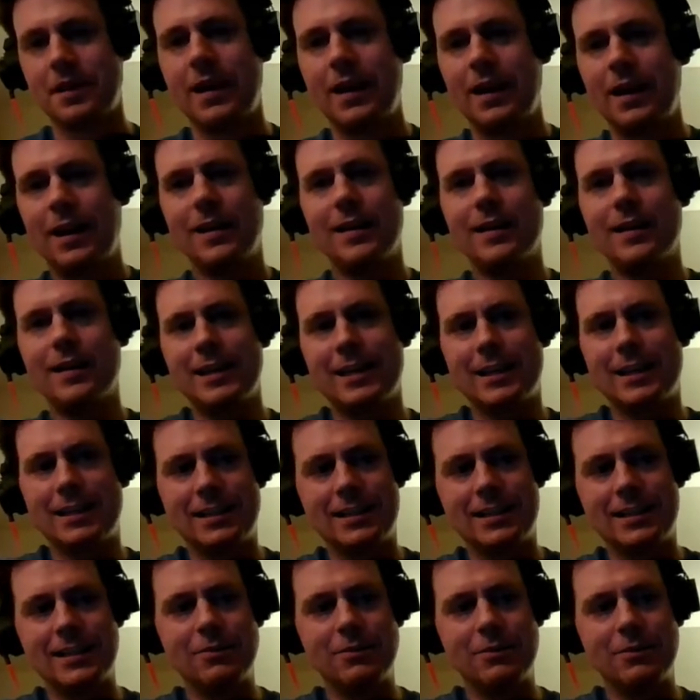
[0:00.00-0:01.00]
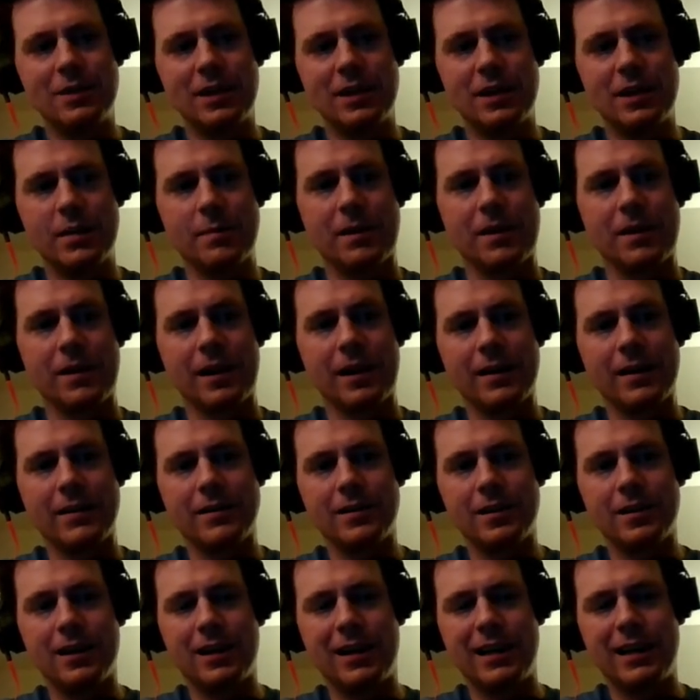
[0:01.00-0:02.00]
I was thinking about it. You
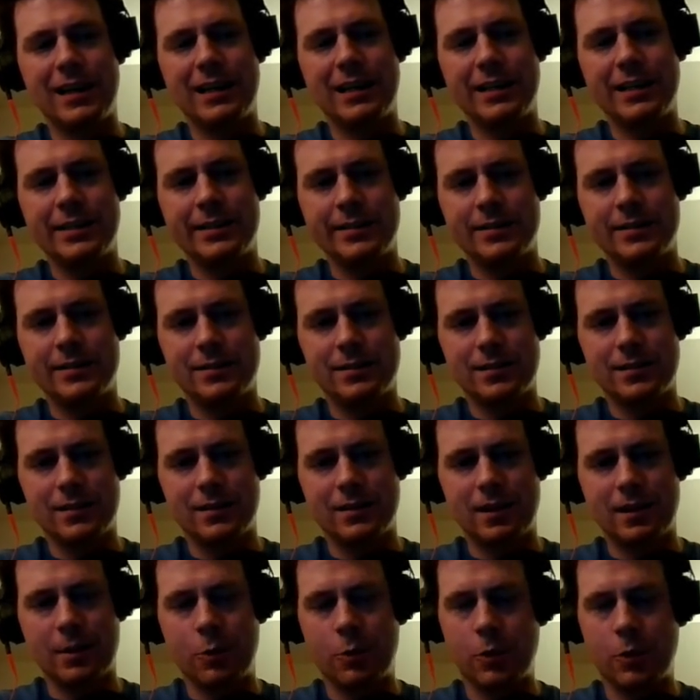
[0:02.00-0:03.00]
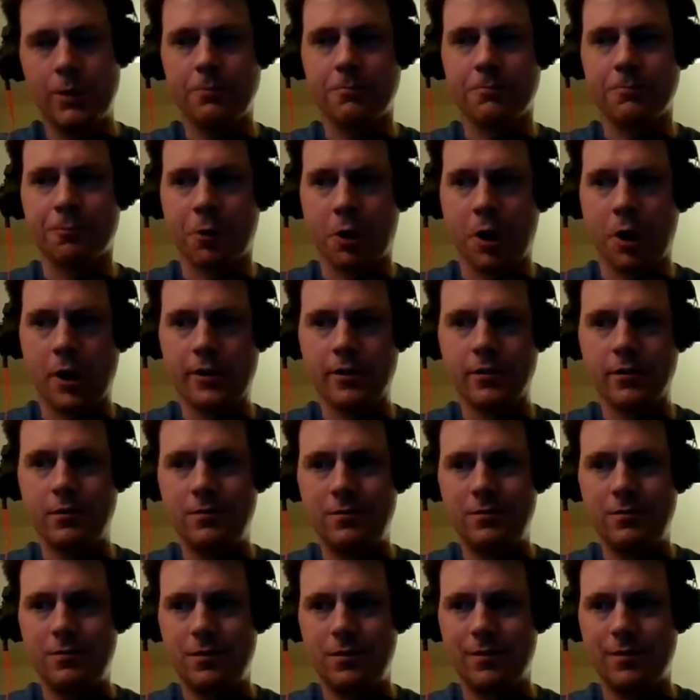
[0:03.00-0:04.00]
know, I wouldn't run,
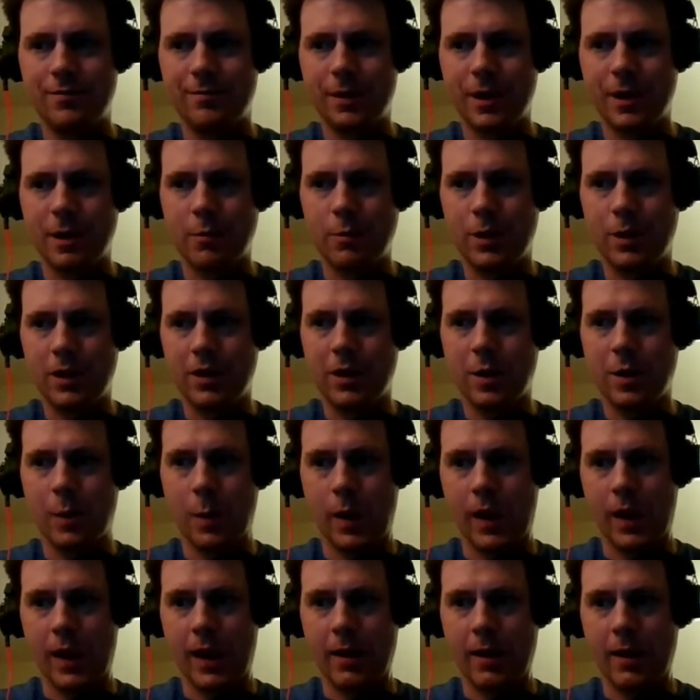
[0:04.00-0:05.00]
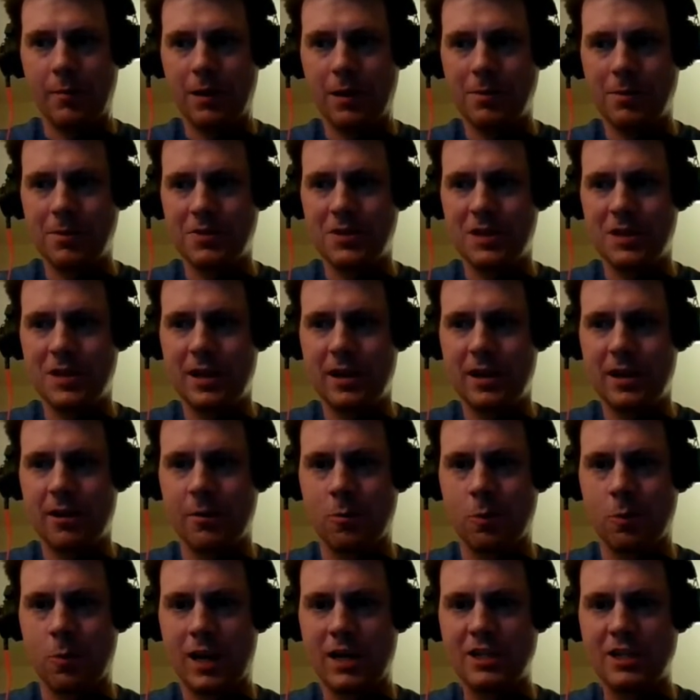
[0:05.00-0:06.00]
but I wouldn't go in. I'd probably sit there
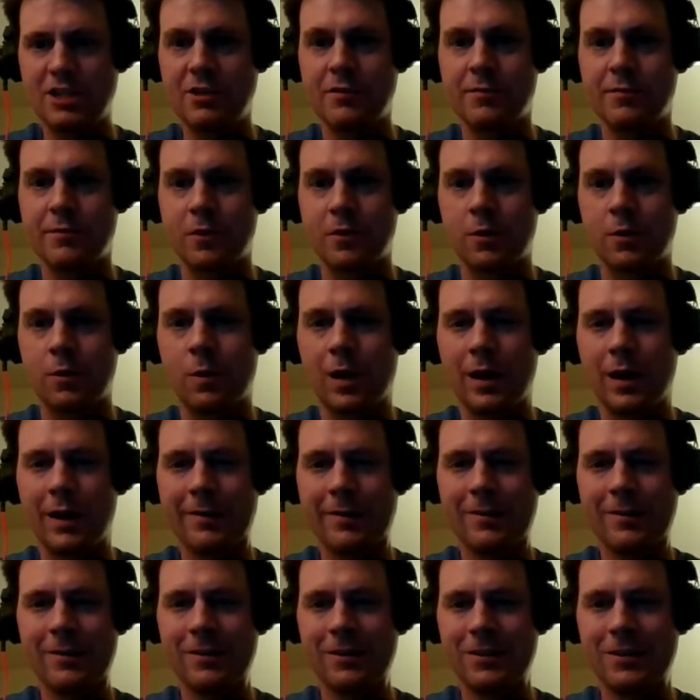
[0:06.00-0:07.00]
and watch it for a while.